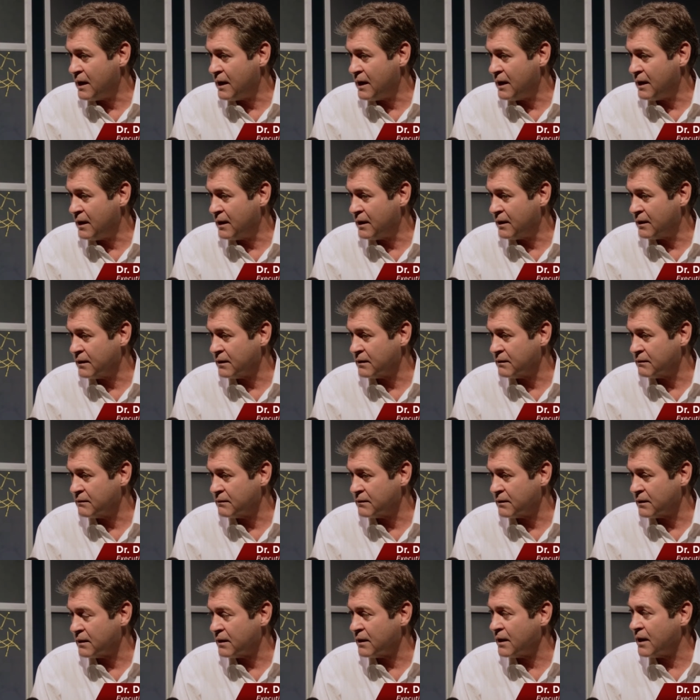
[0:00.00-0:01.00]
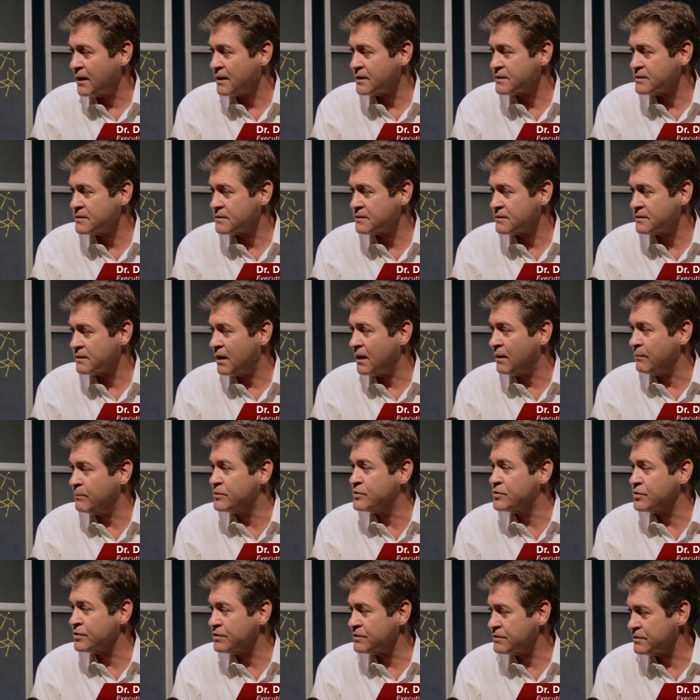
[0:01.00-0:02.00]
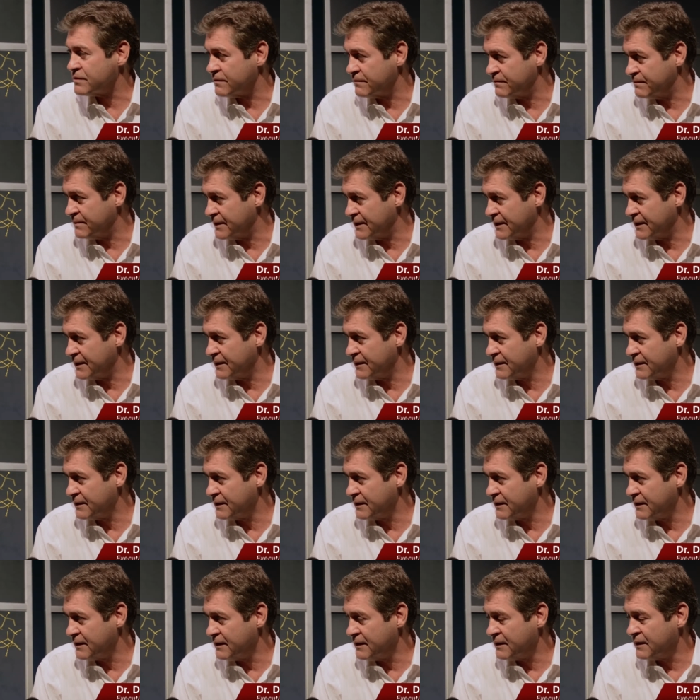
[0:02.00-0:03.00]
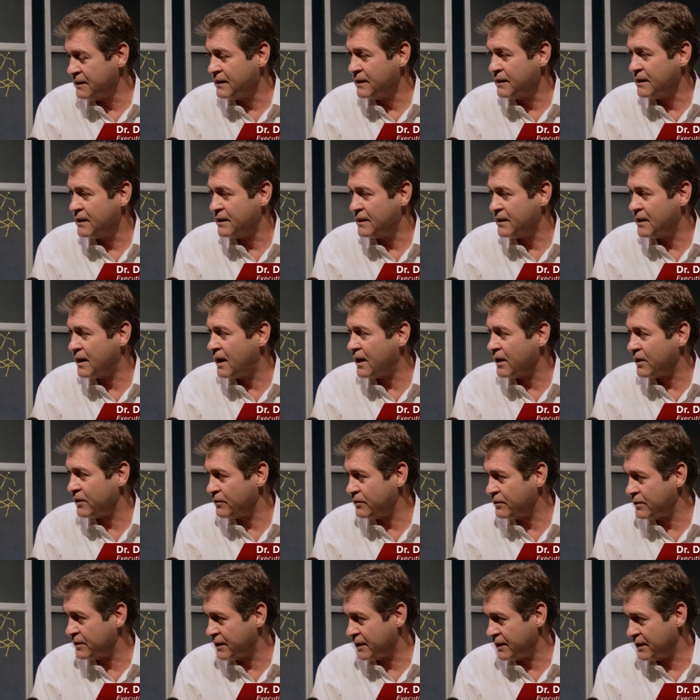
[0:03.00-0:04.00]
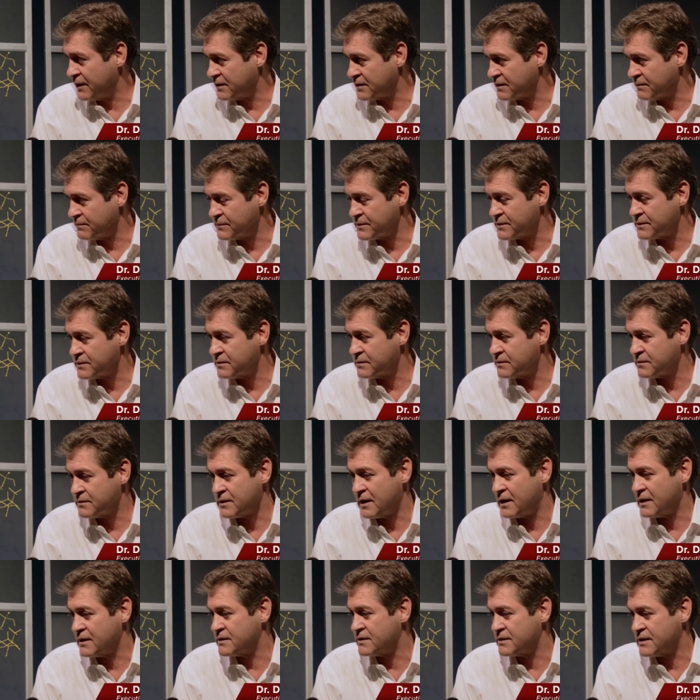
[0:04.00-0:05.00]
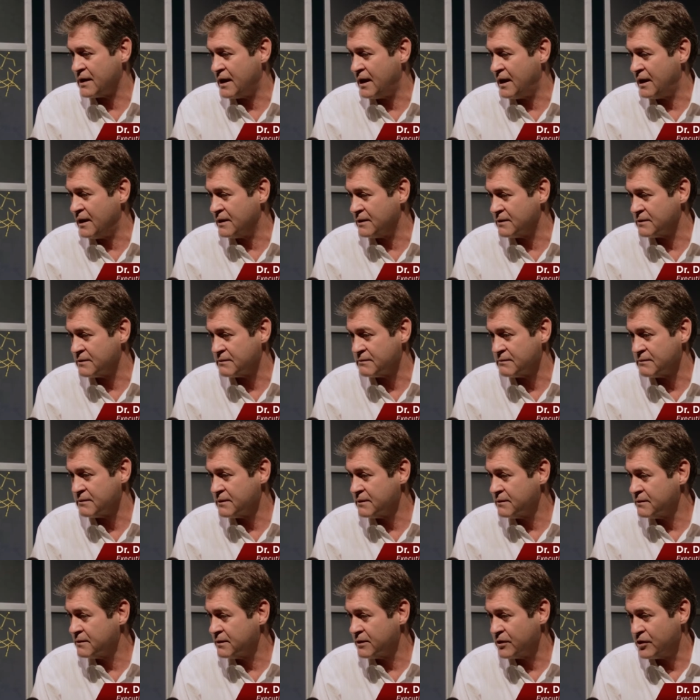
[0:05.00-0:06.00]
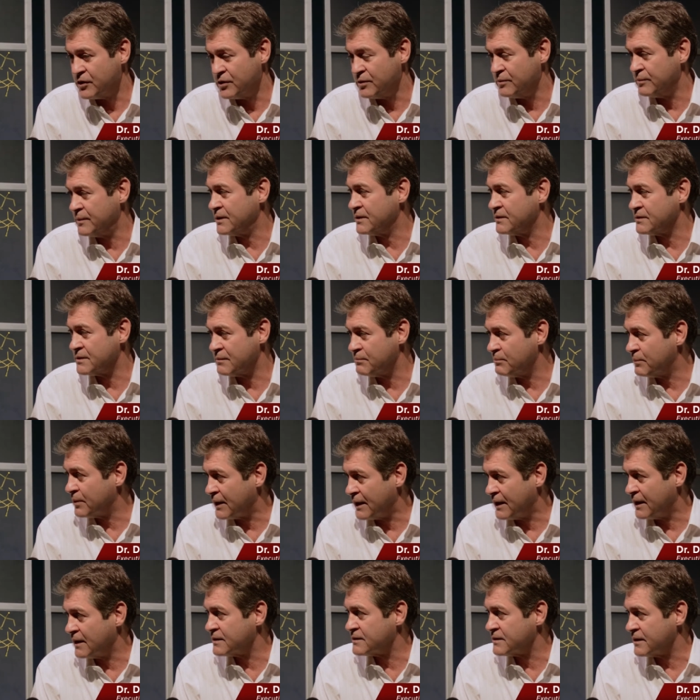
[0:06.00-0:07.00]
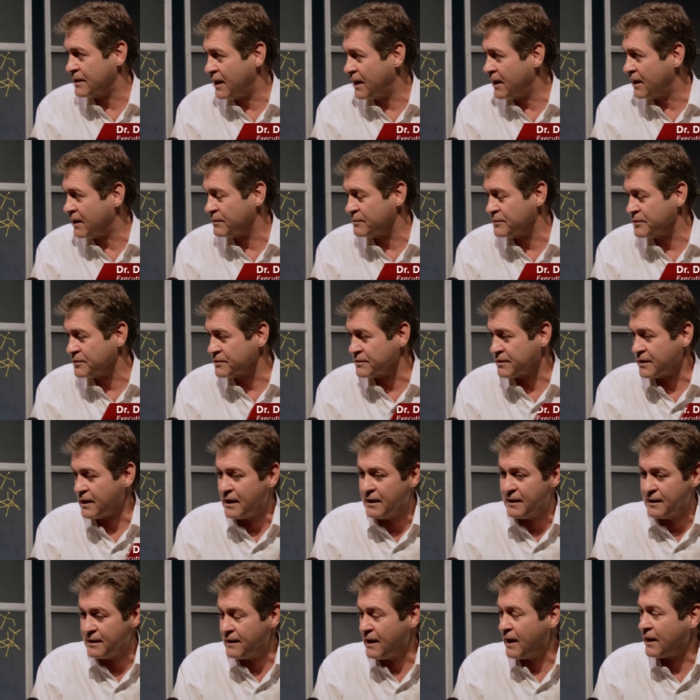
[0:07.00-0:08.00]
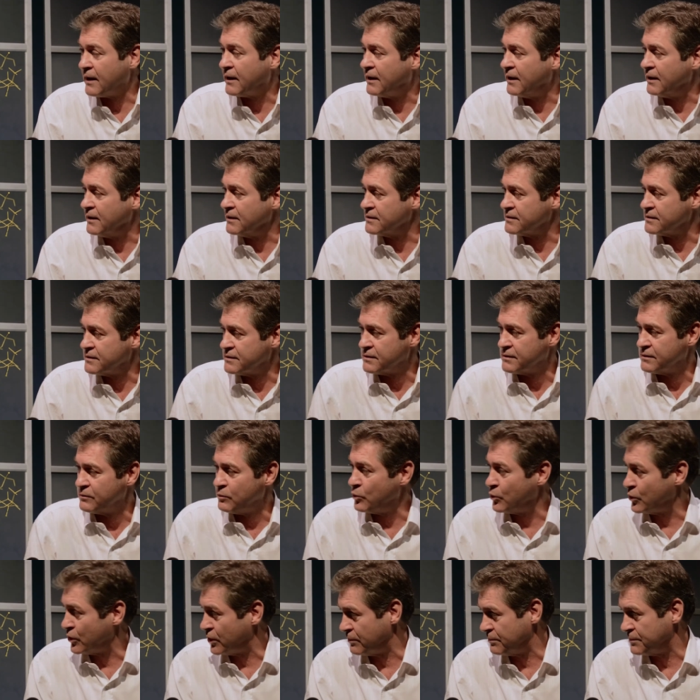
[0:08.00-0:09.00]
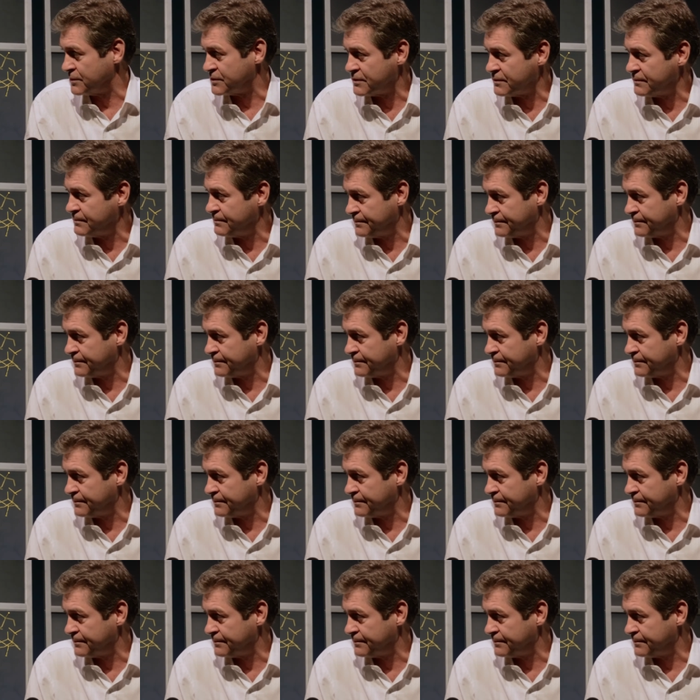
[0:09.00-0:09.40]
and less obtrusively in higher organisms, such as humans and plants and animals, and in that case, worms.